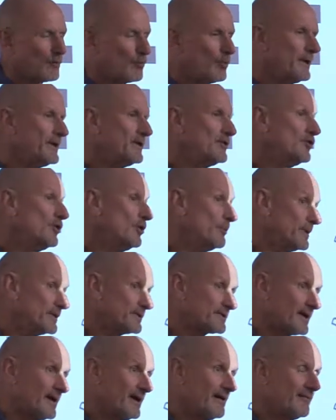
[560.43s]
we
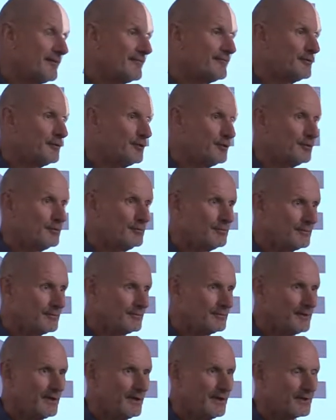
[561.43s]
humans have a few
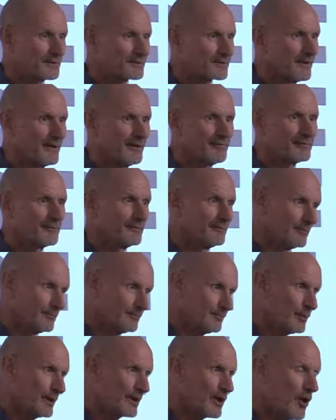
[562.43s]
years left
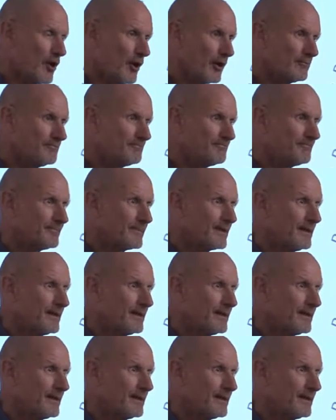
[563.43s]
and we're gone.